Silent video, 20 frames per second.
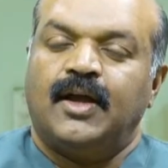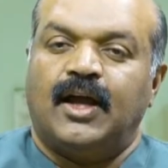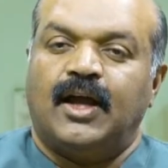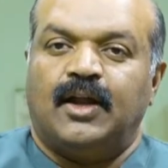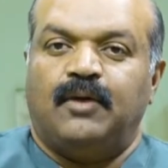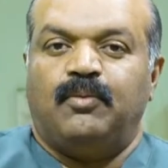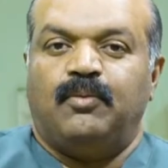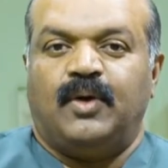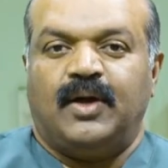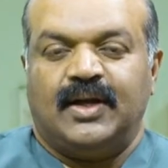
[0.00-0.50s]

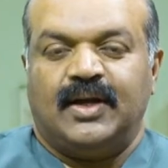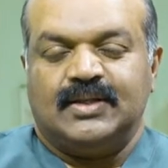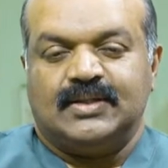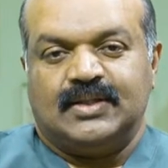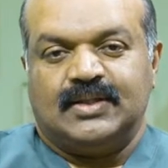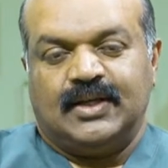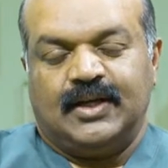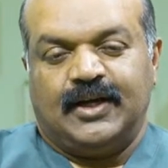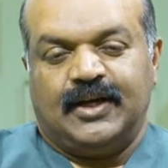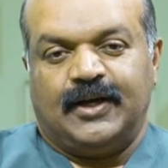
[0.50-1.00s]

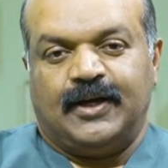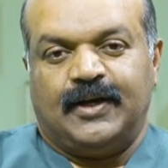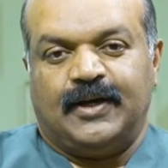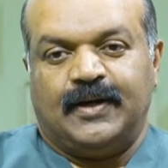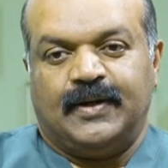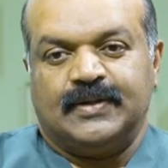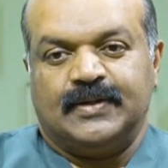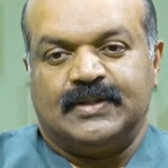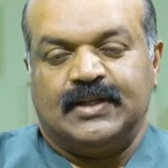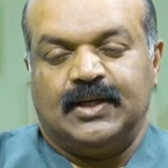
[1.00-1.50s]
Advice,
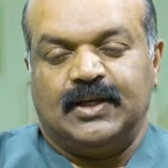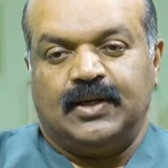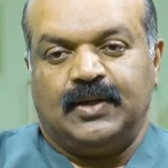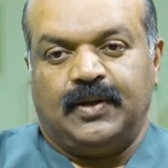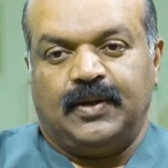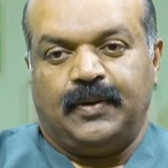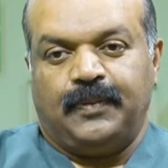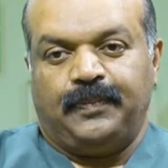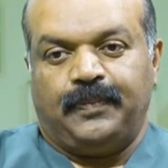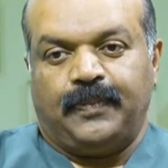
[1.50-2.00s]

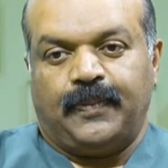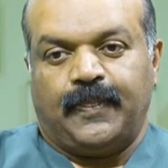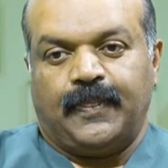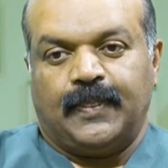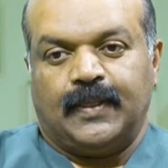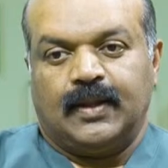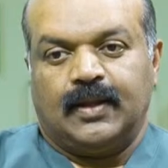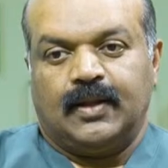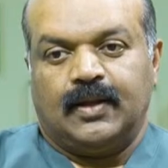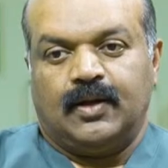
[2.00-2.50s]
see,
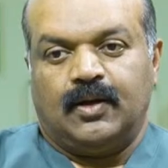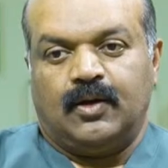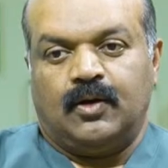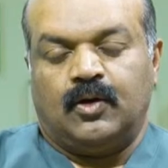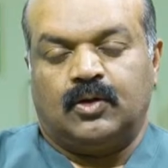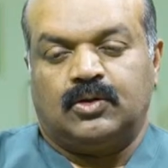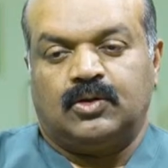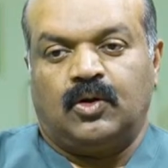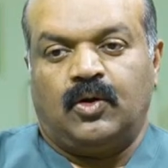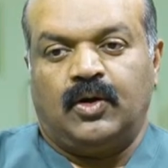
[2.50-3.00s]

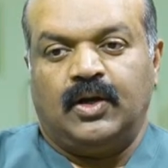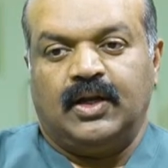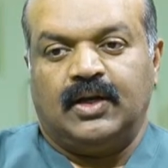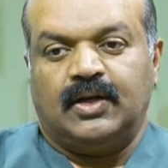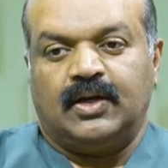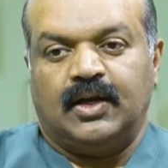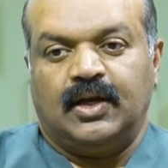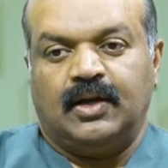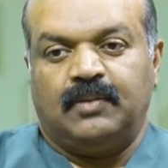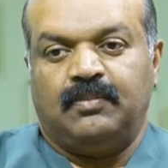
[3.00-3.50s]

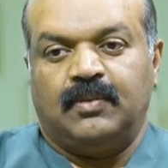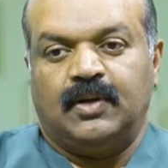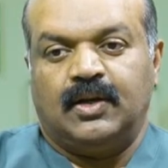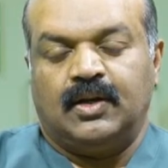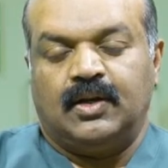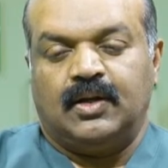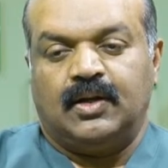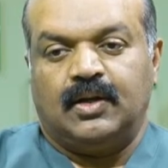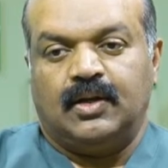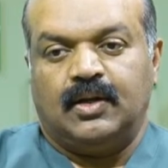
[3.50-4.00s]
orthodontic
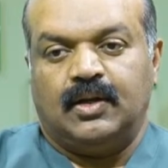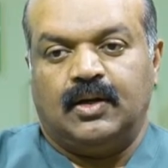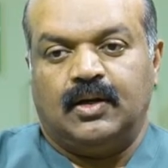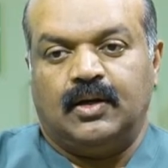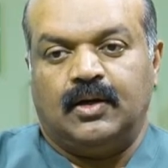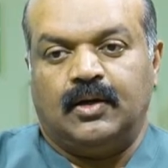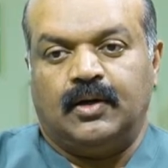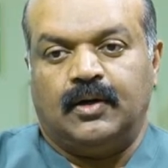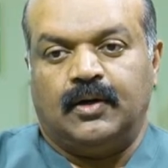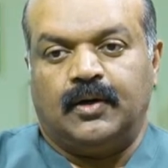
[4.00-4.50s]
treatment
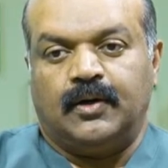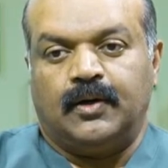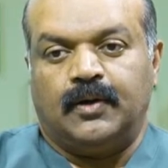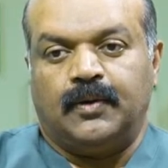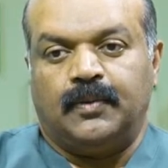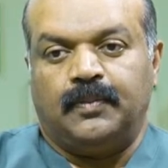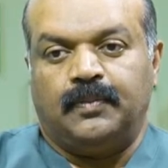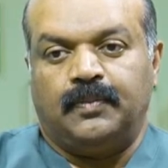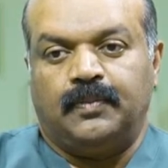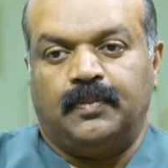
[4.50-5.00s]

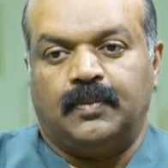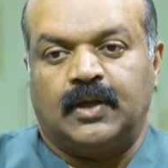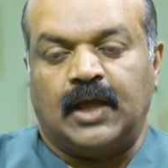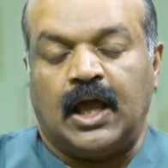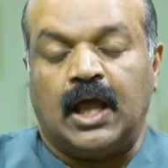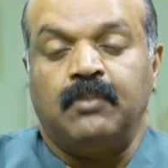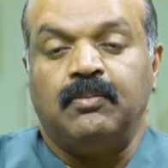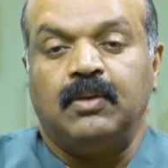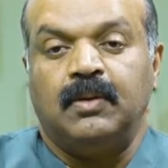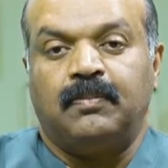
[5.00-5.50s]

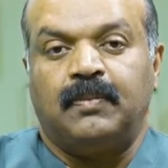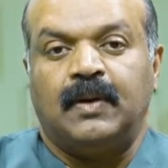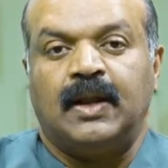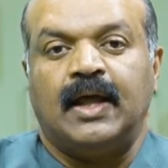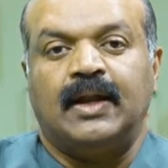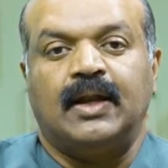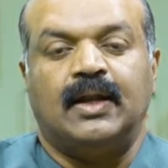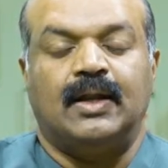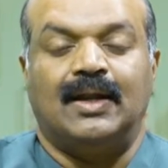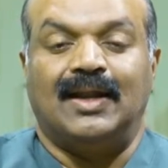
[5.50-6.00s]
can be
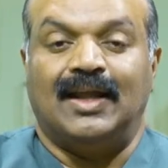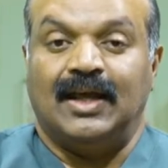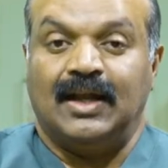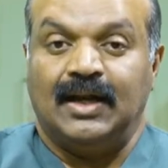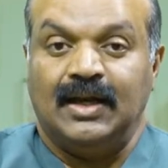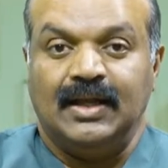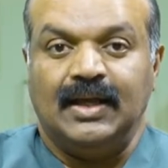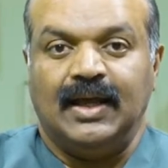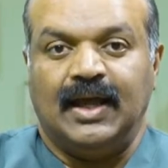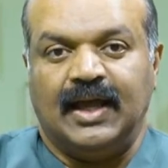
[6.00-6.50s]
planned at an
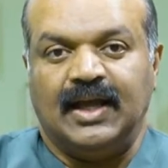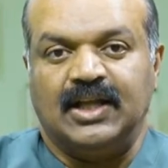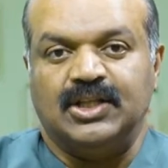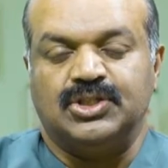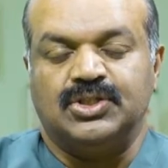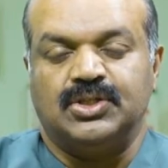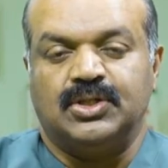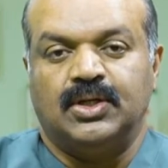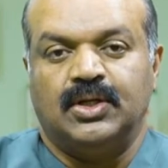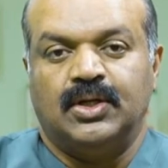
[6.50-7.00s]
early
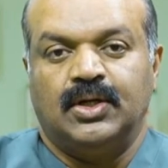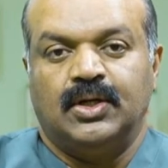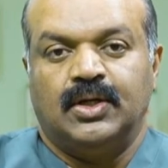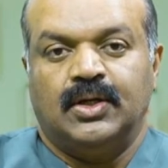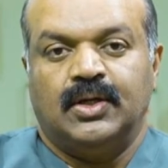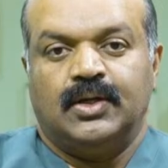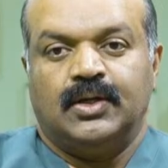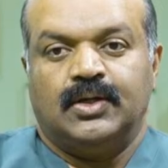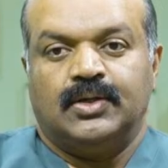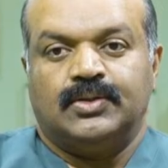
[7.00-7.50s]
age.
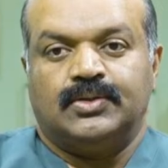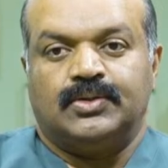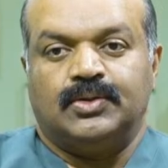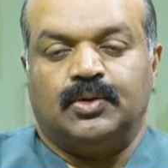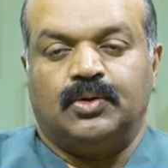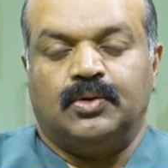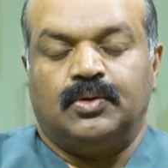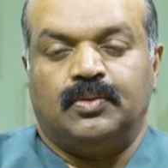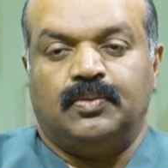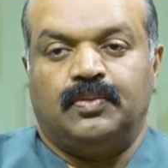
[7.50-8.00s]

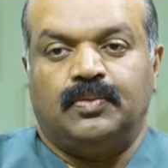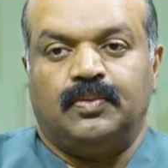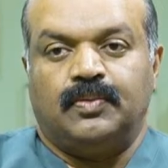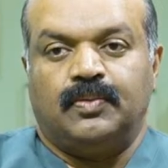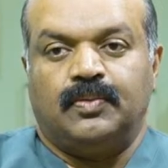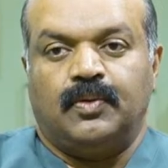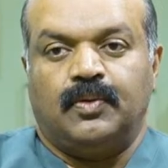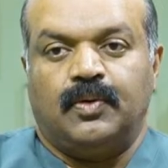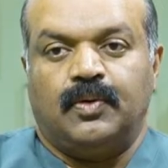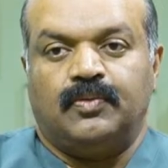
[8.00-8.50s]
So,
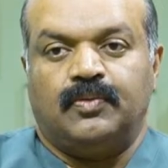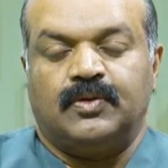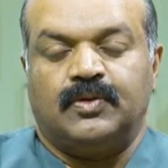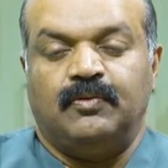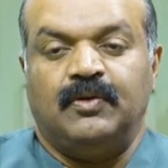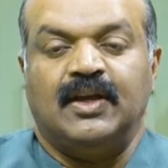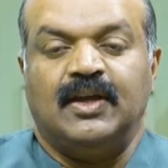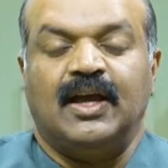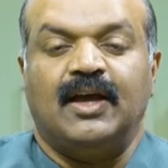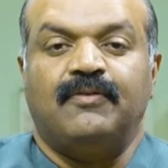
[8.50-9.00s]
see,
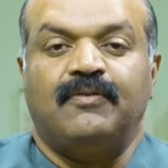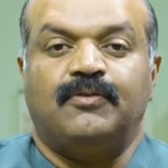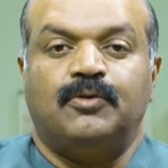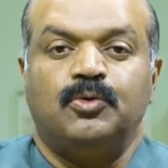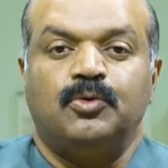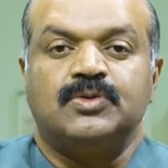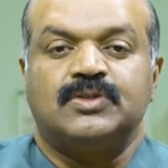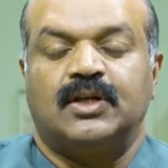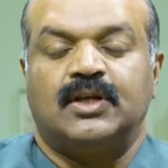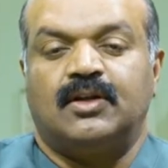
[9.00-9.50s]
we have
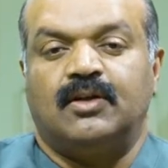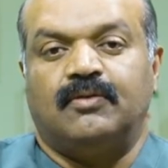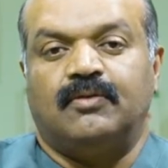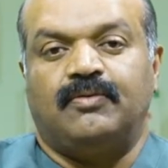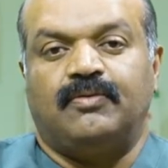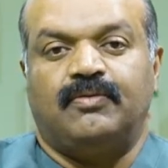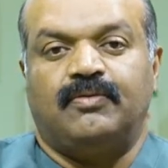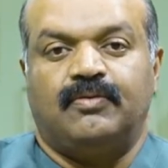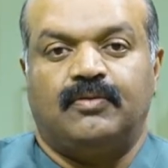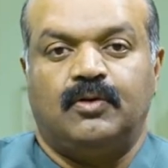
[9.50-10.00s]
2 sets
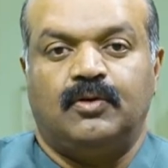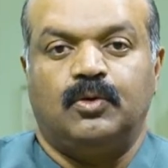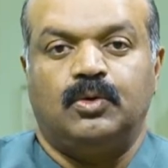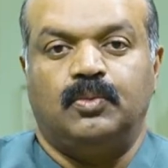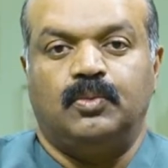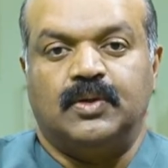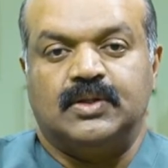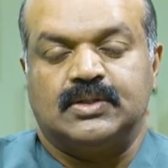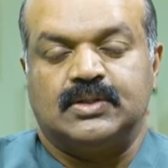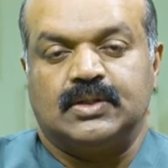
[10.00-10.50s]
of
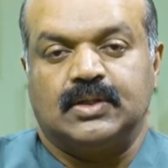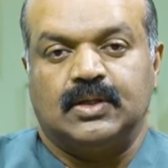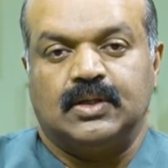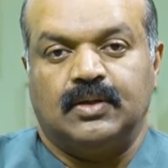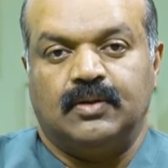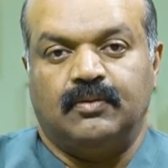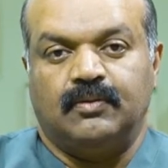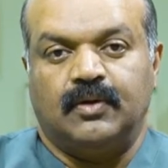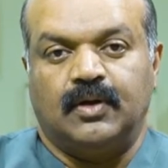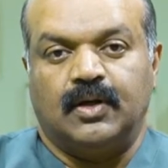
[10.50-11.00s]
tooth which
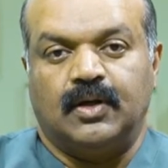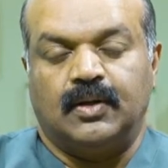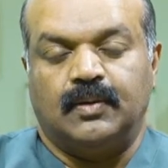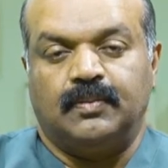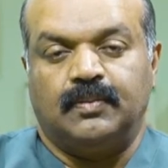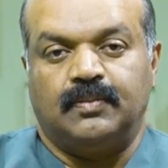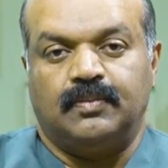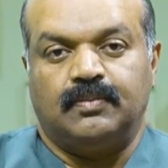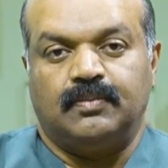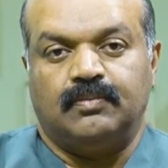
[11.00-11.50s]

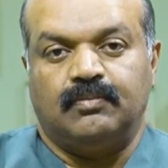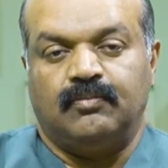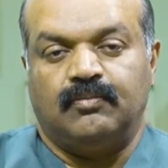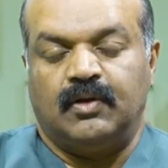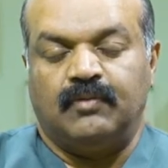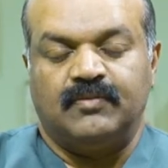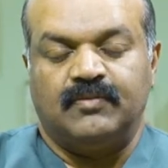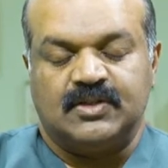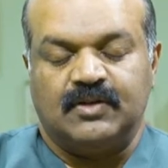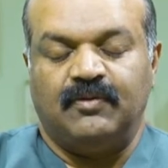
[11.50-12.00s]
when
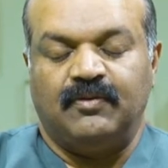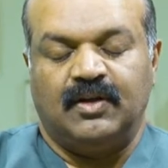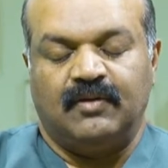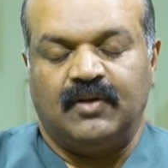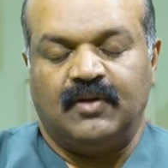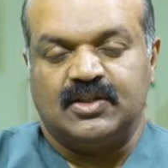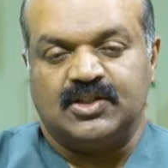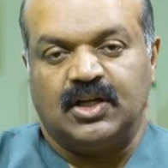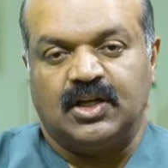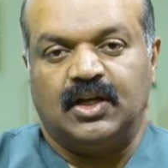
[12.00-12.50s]
we
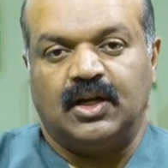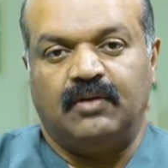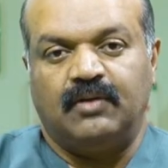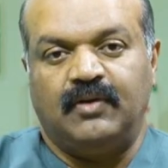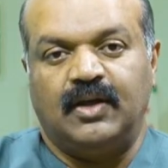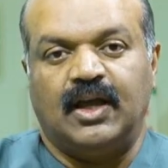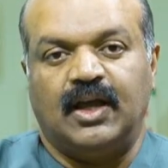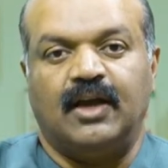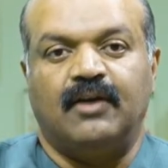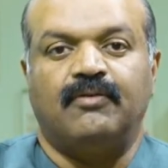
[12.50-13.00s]
have children,
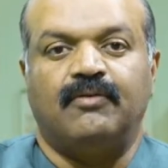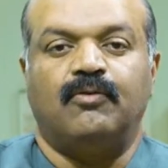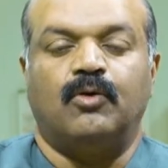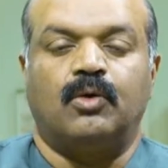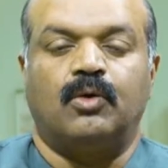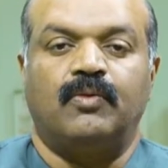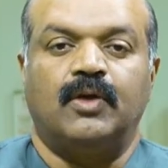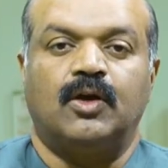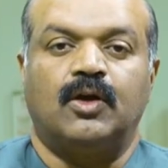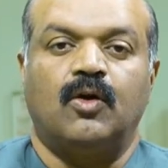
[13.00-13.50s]
we have
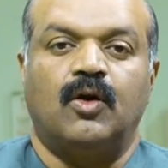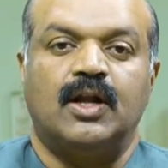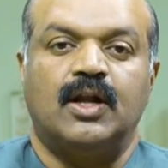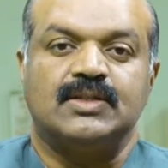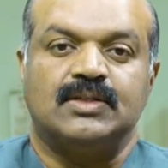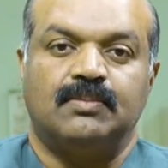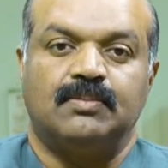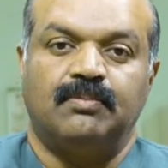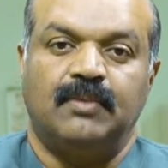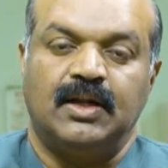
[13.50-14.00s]
what we call
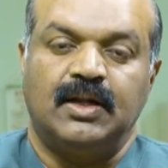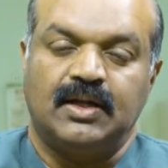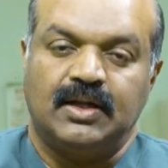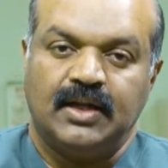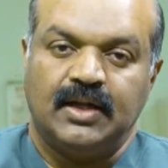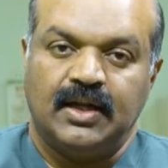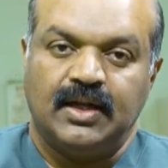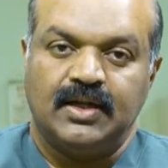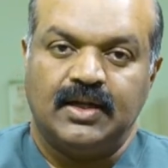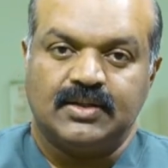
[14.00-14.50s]
as a milk
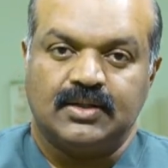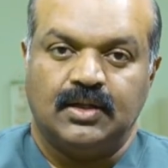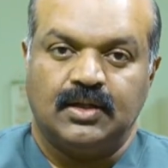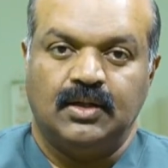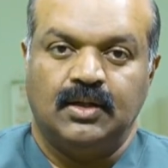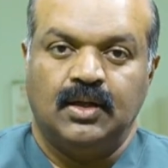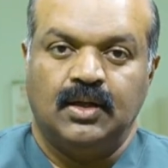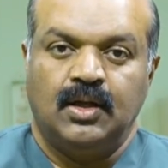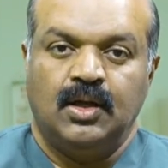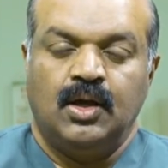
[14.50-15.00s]
dentition.